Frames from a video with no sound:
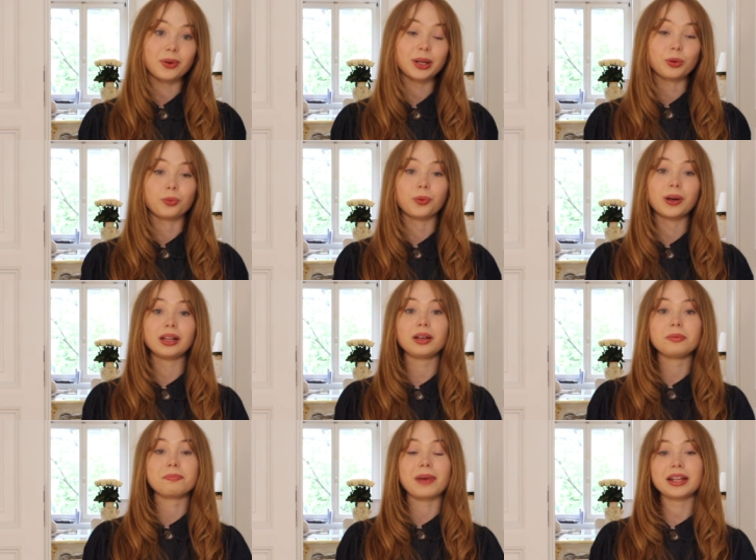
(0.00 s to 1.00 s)
what really
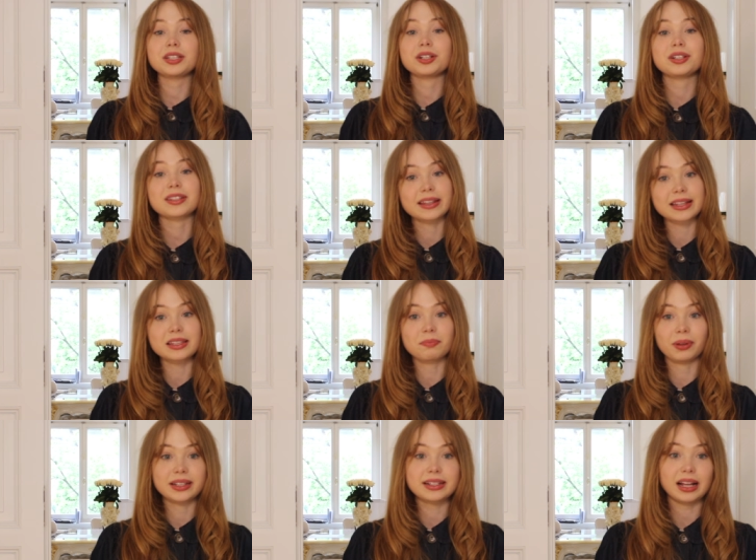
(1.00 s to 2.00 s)
matters in
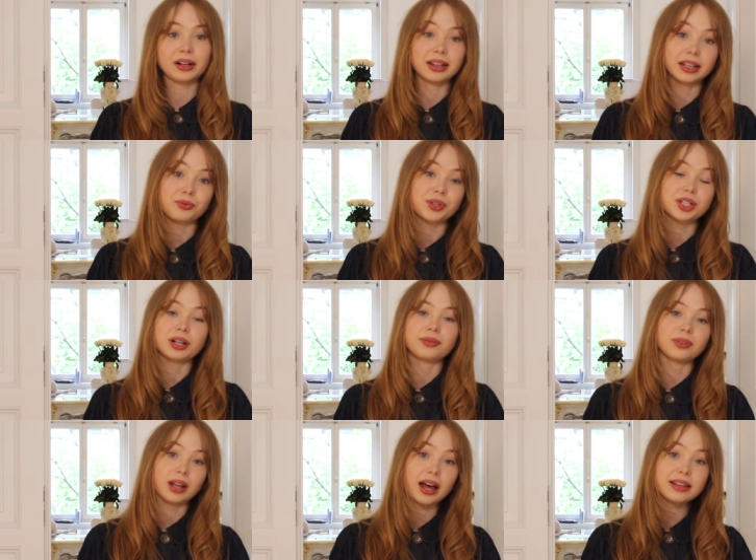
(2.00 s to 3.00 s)
disciplines like literature and
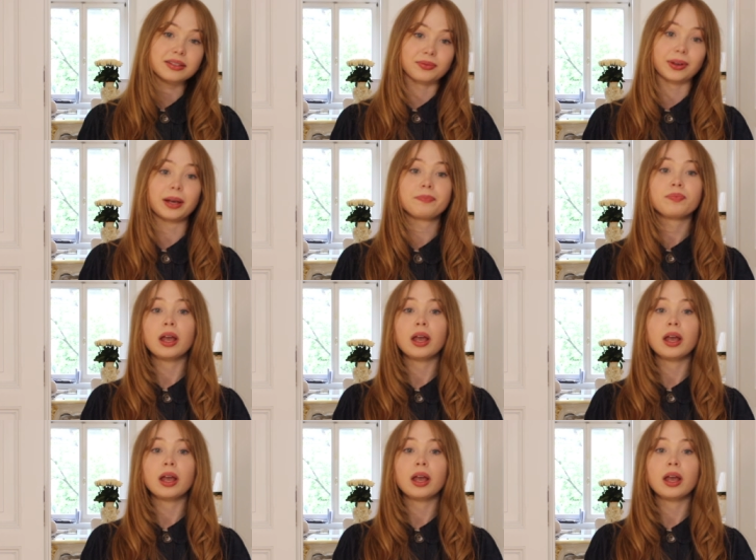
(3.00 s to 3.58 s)
philosophy.